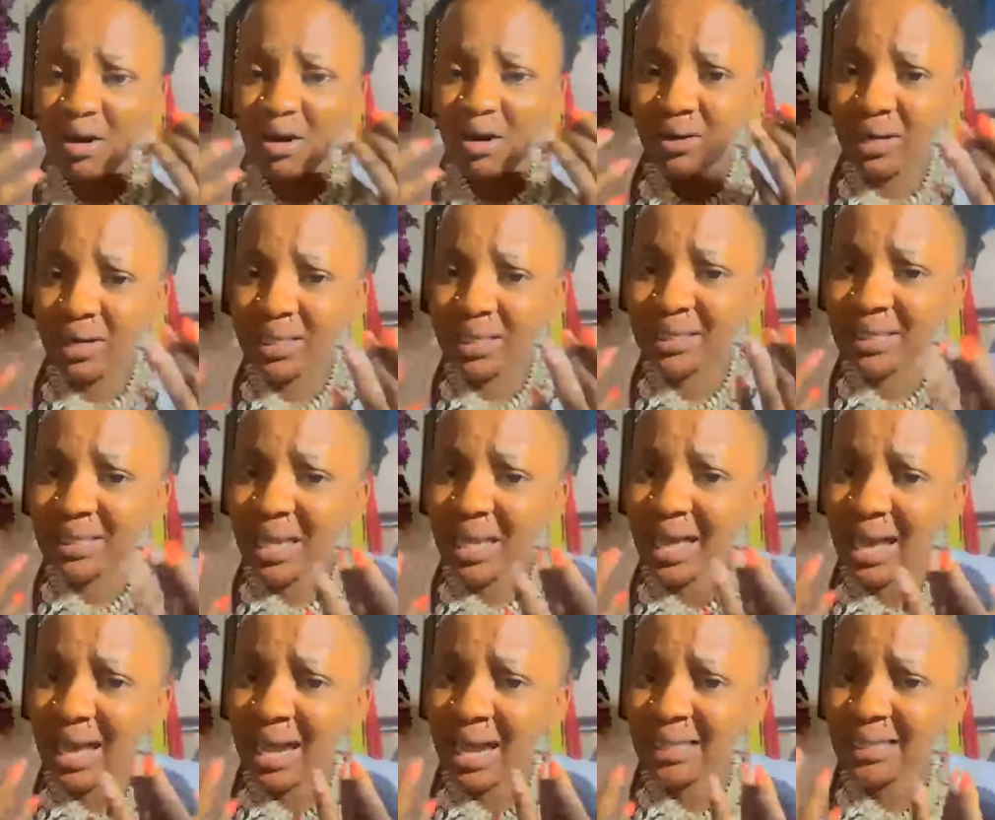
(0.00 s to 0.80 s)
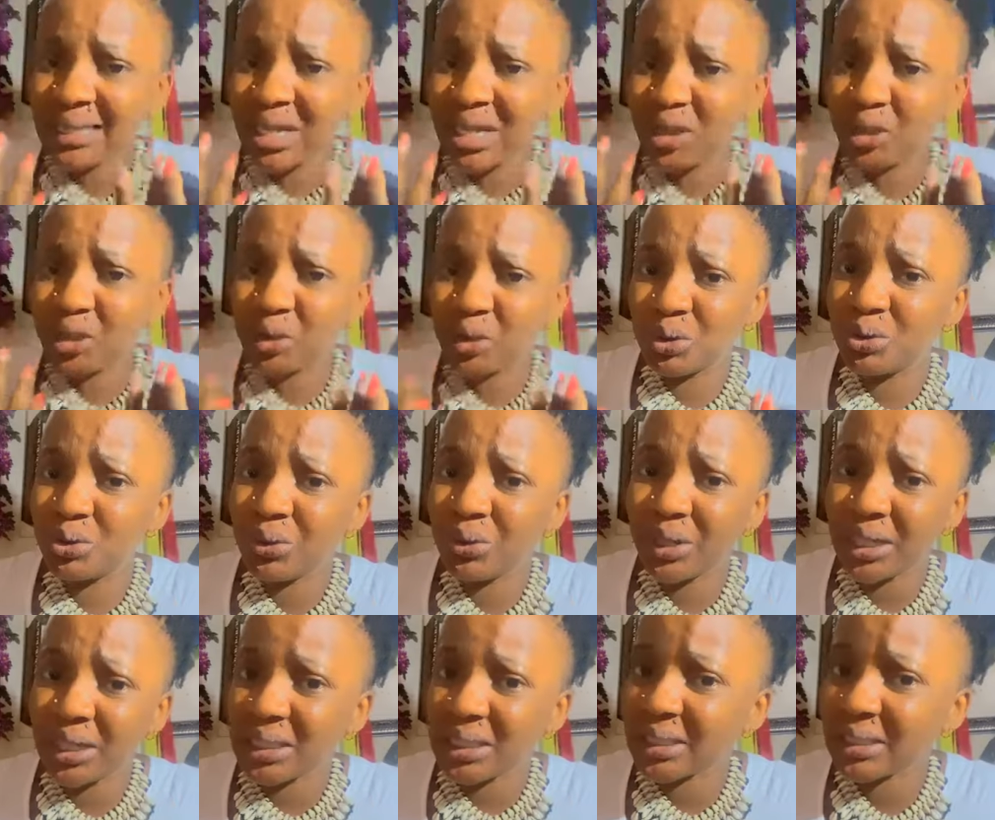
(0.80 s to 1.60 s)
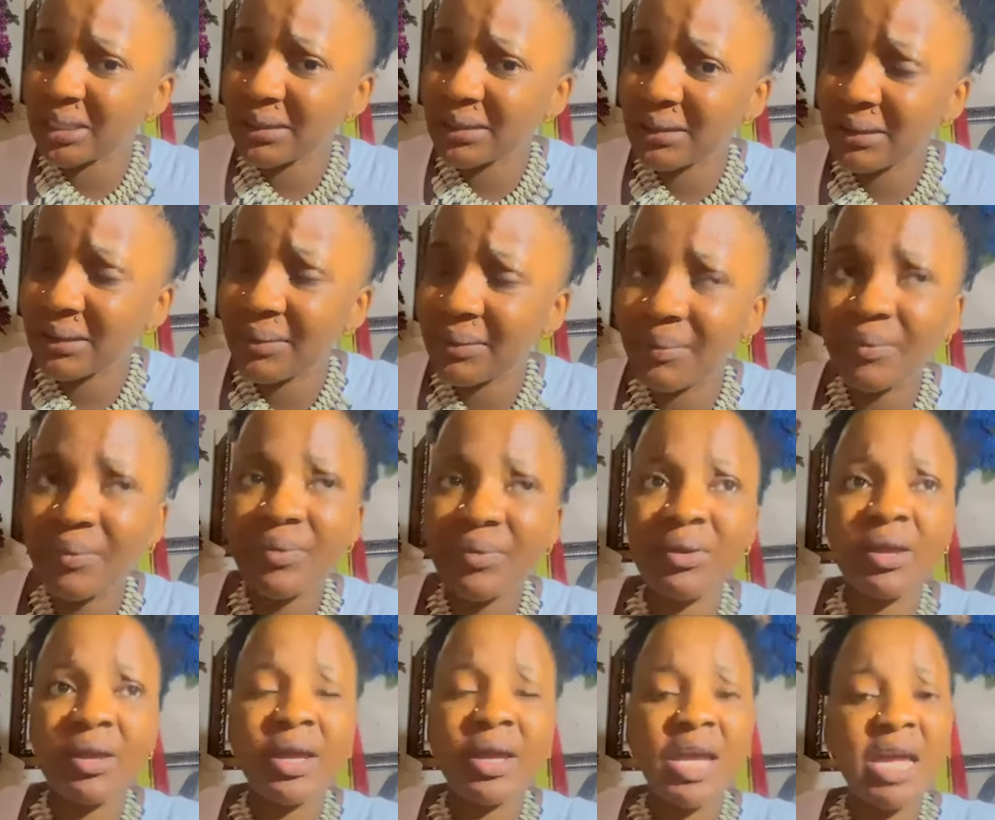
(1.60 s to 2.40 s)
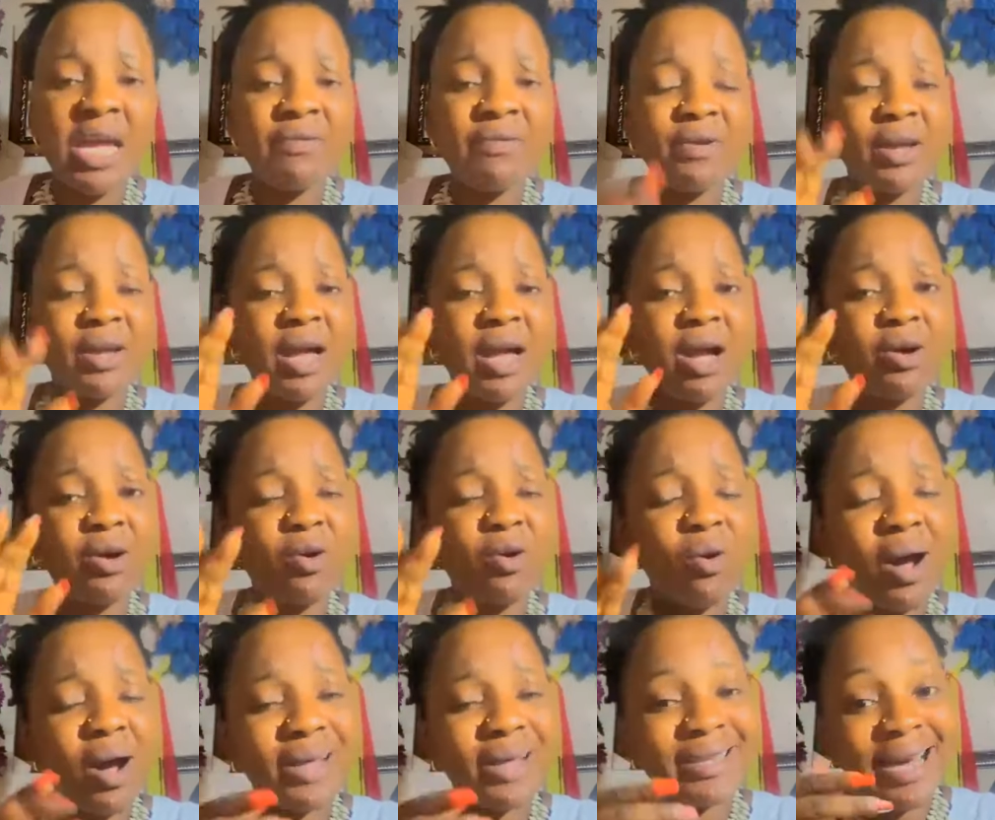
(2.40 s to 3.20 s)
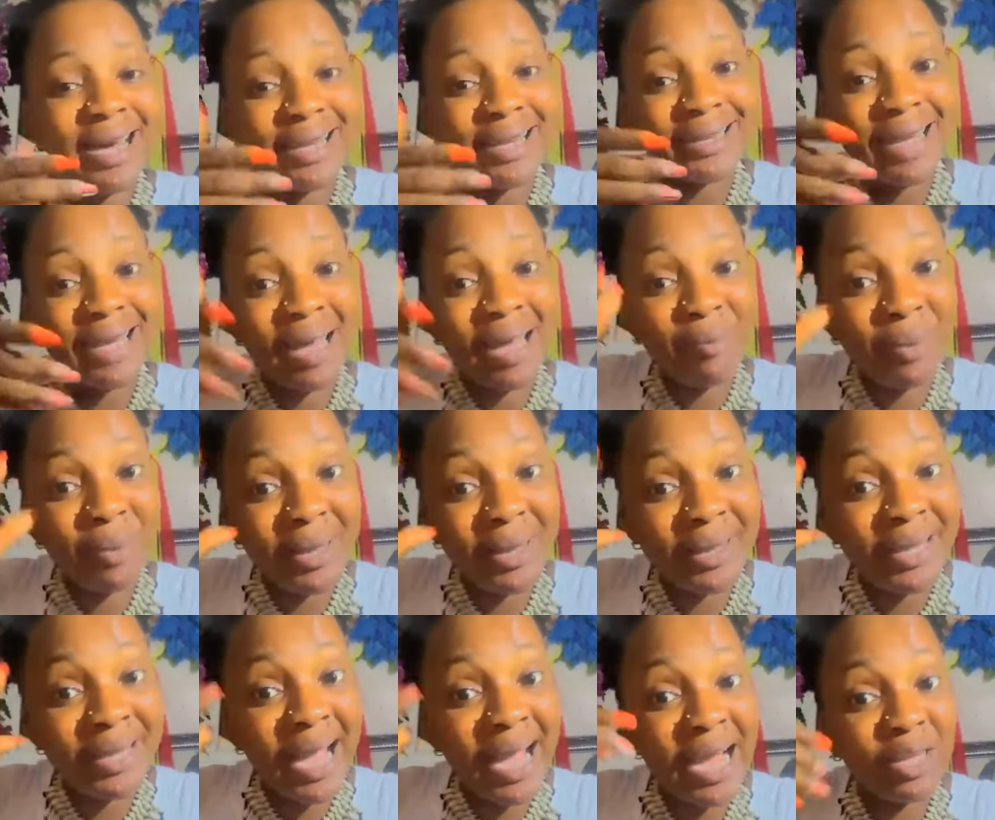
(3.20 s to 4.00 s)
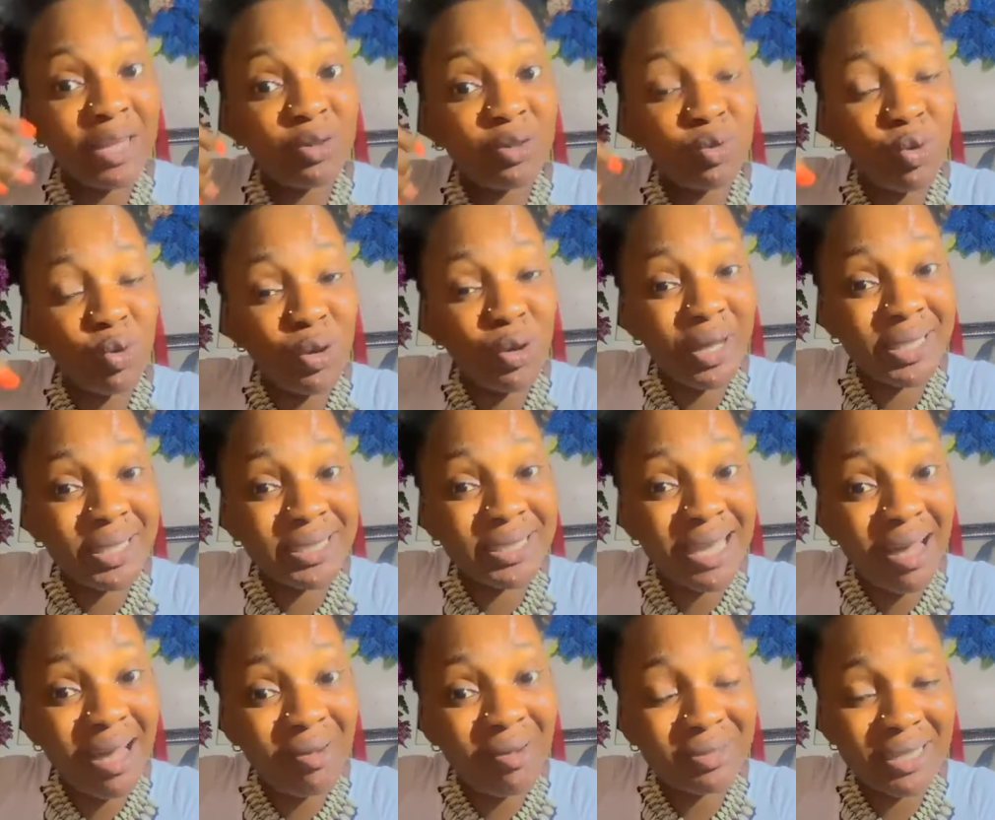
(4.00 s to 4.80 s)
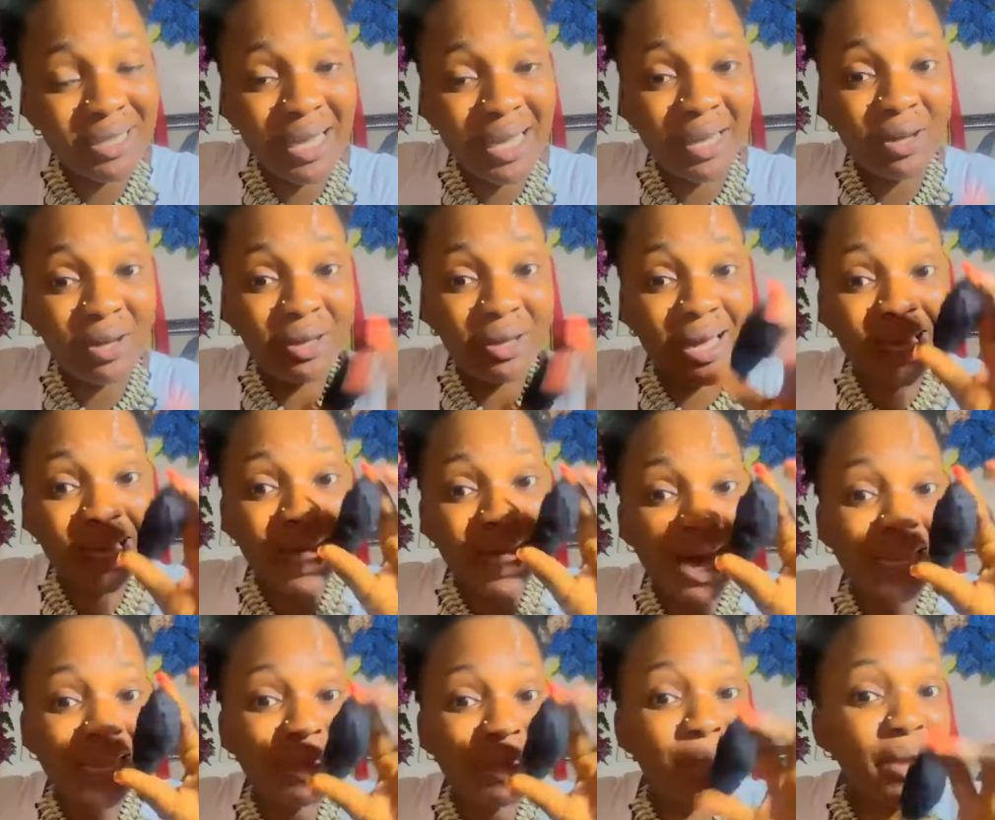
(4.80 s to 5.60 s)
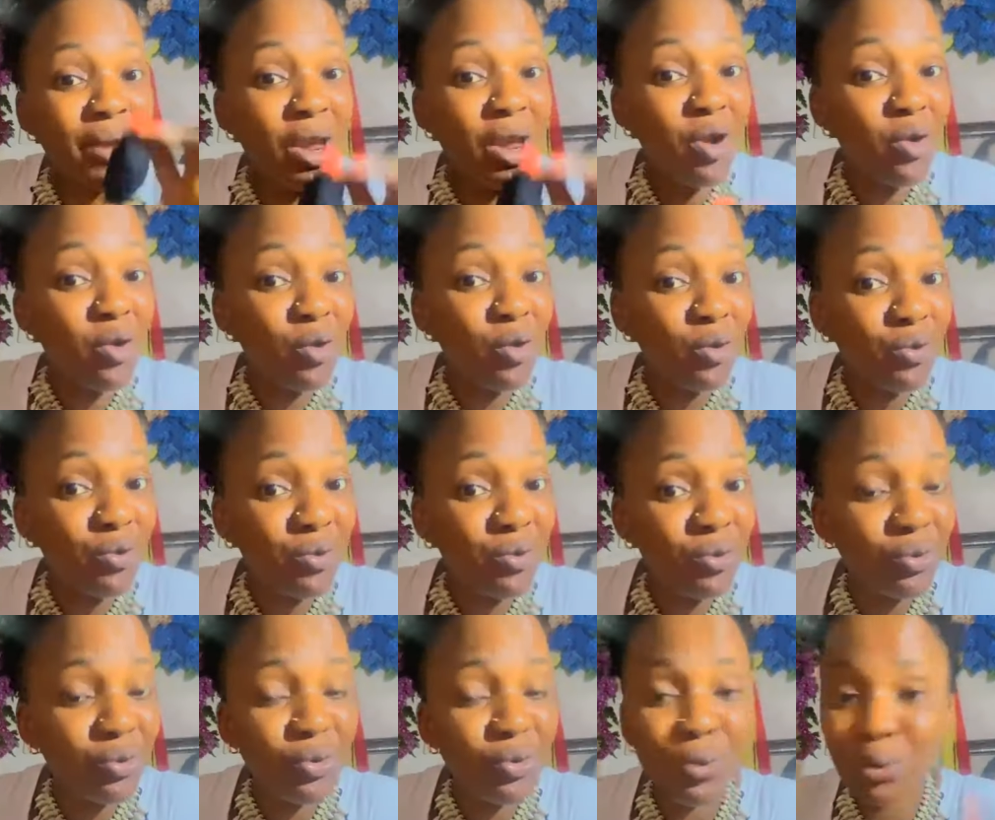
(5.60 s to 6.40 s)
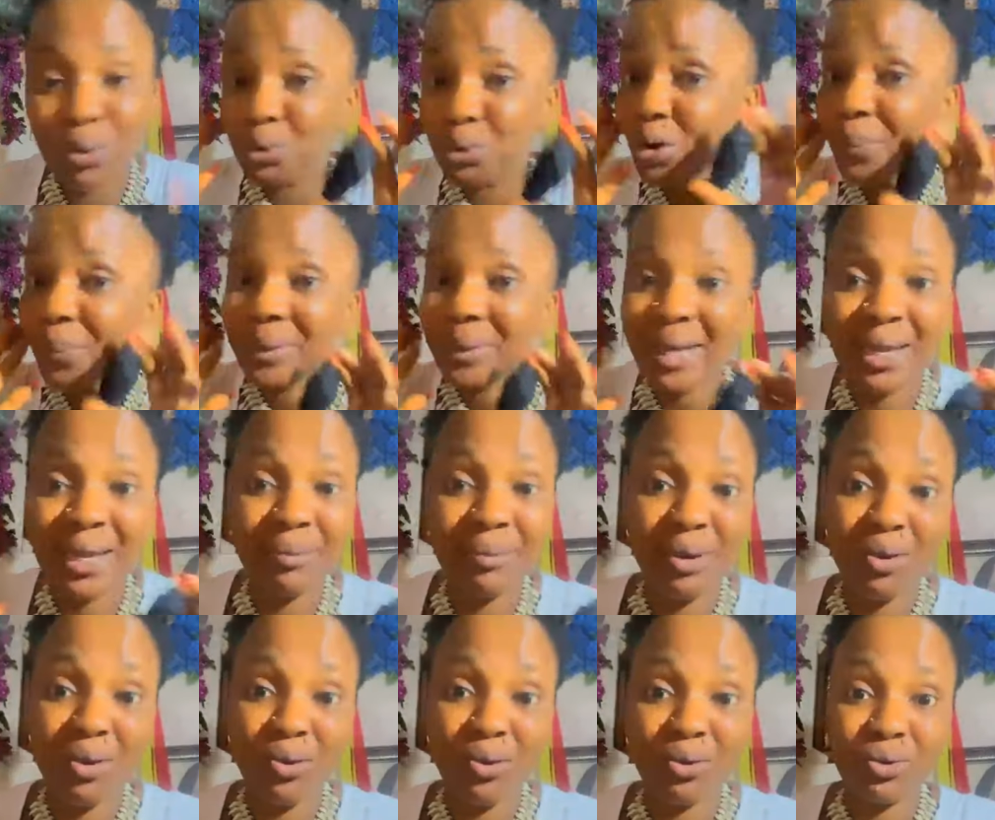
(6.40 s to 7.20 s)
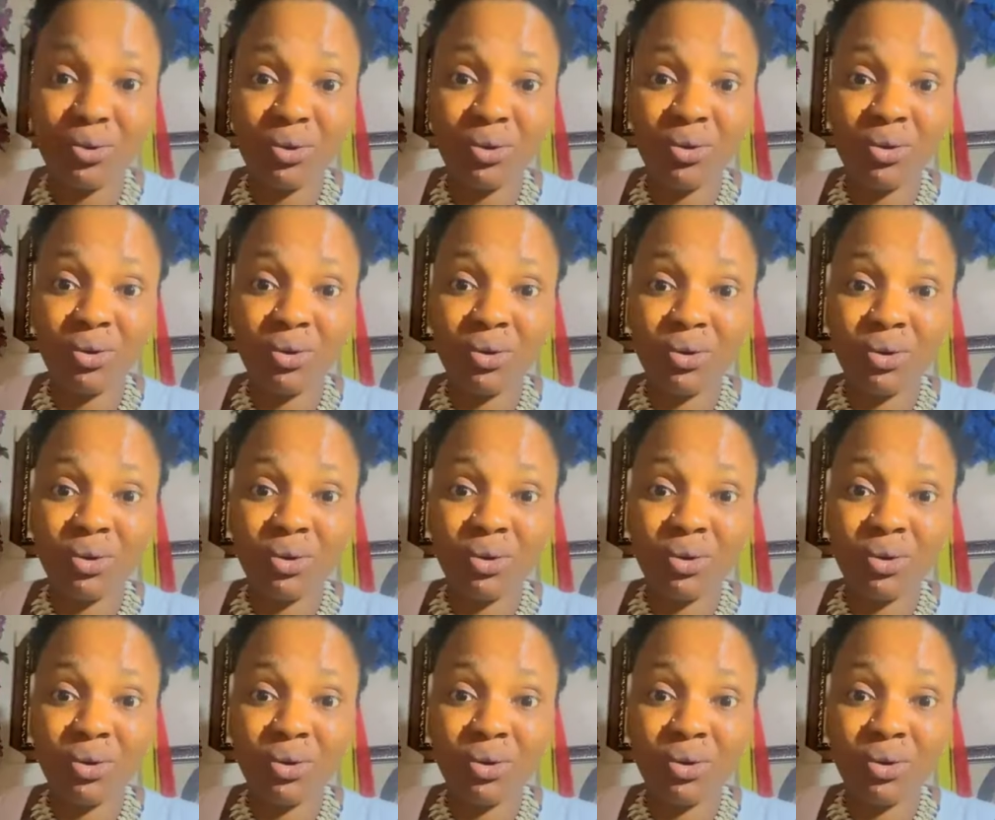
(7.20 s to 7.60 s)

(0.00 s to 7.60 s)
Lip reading: Understand how I say it should be. If you can't go out at that midnight, throw it out like at the middle. You will drop it at the main road.